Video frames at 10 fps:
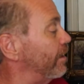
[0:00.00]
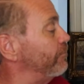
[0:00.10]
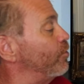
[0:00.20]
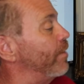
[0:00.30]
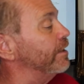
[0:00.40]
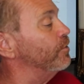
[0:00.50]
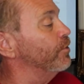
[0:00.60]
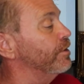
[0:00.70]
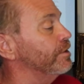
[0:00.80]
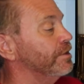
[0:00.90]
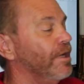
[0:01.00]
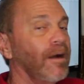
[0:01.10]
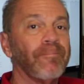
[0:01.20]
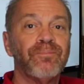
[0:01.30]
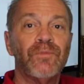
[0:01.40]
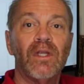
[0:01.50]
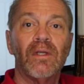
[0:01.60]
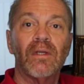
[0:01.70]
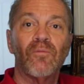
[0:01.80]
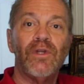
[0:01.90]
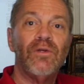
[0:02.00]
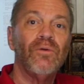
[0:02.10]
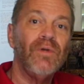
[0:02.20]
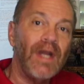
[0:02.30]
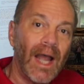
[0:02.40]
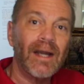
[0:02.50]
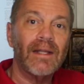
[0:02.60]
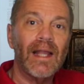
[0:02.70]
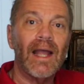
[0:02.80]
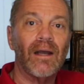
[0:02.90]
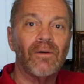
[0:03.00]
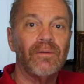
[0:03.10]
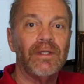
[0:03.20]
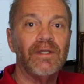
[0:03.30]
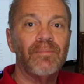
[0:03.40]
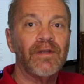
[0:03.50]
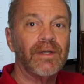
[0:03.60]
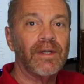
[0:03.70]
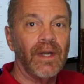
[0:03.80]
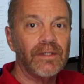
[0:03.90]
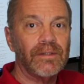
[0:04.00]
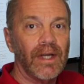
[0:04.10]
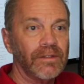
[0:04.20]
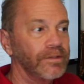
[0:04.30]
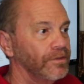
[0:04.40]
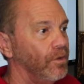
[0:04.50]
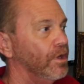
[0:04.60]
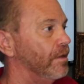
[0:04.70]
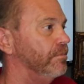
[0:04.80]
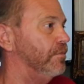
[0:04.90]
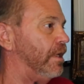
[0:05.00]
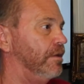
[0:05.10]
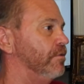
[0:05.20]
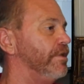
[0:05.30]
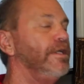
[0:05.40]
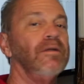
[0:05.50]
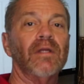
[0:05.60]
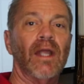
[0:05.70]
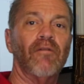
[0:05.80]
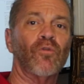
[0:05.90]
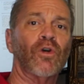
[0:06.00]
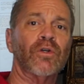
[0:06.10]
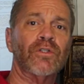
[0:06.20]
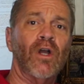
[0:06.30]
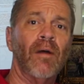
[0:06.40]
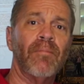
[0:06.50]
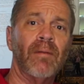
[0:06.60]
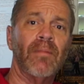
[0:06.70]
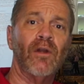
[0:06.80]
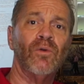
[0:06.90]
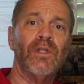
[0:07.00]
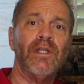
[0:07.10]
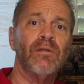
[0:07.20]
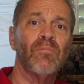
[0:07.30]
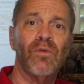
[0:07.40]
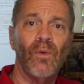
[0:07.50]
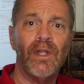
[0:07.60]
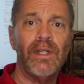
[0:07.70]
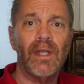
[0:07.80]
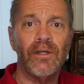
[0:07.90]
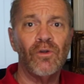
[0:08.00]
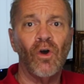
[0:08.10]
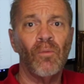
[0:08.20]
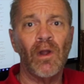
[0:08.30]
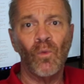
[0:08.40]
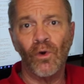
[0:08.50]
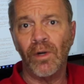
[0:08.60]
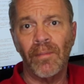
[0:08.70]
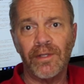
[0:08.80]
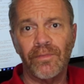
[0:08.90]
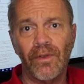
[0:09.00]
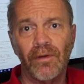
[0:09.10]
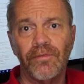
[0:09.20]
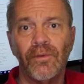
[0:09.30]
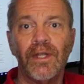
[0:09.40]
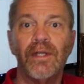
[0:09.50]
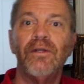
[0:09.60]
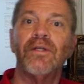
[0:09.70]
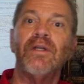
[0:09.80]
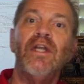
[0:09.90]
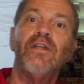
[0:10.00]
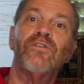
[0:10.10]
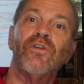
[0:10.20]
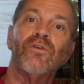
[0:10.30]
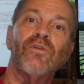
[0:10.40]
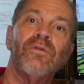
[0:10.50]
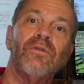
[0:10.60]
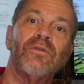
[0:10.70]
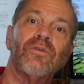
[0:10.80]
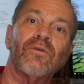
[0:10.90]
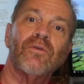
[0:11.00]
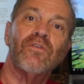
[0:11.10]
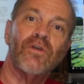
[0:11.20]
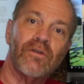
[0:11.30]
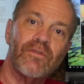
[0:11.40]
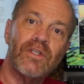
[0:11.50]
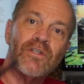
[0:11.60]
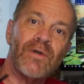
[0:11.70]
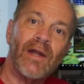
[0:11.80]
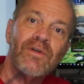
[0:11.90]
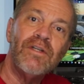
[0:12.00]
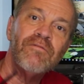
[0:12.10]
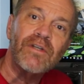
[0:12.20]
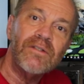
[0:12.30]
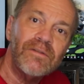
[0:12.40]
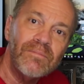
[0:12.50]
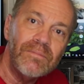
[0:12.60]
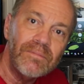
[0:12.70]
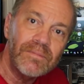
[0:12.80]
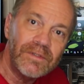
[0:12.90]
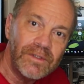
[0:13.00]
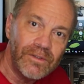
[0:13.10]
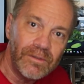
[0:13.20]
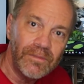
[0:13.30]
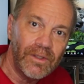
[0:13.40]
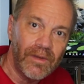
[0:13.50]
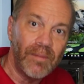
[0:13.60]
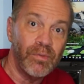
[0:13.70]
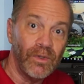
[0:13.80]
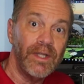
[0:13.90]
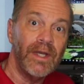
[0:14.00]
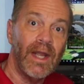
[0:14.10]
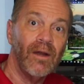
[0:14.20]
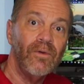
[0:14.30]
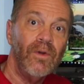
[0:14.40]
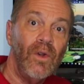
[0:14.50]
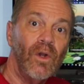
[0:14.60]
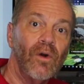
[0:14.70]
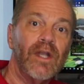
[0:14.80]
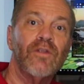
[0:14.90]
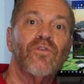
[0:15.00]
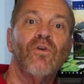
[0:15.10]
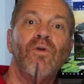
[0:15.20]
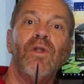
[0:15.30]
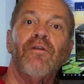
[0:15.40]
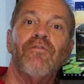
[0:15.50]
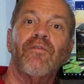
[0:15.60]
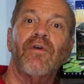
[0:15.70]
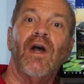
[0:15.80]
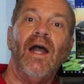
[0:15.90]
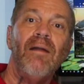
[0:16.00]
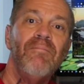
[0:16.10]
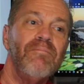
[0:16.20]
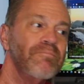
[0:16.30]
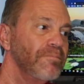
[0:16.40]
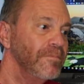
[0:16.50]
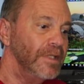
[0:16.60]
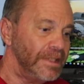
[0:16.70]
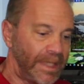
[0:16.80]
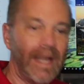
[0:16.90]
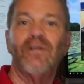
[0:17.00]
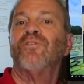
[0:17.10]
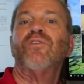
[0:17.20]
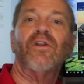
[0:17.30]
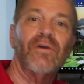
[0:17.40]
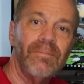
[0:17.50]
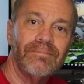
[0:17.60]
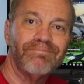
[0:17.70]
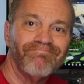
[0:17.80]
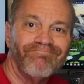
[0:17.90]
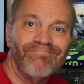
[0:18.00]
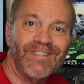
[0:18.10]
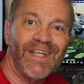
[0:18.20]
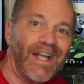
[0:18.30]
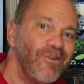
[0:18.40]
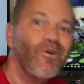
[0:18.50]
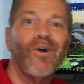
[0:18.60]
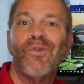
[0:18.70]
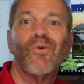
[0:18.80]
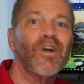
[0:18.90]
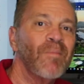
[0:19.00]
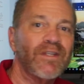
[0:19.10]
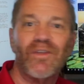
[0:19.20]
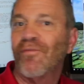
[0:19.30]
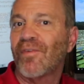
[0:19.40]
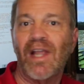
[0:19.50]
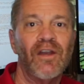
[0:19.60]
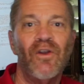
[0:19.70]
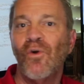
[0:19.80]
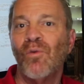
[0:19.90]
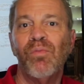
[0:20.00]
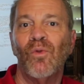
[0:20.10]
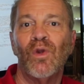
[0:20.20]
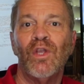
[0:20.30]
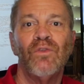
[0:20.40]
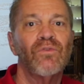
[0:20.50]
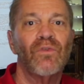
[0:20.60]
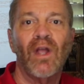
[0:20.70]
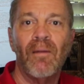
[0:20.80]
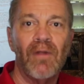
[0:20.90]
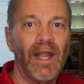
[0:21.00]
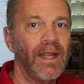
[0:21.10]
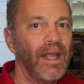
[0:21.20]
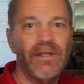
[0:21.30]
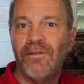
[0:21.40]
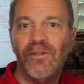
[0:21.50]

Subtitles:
I'm going back to workers' comp. we do not allow independent contractors. So I don't need to have workers' comp. I'm my only employee. I do all my work myself. Okay, good. So you heard of the drowning victim syndrome? You know, they pull you down. Okay, so if I'm a tile setter and I do all the work myself, I've got no employees, I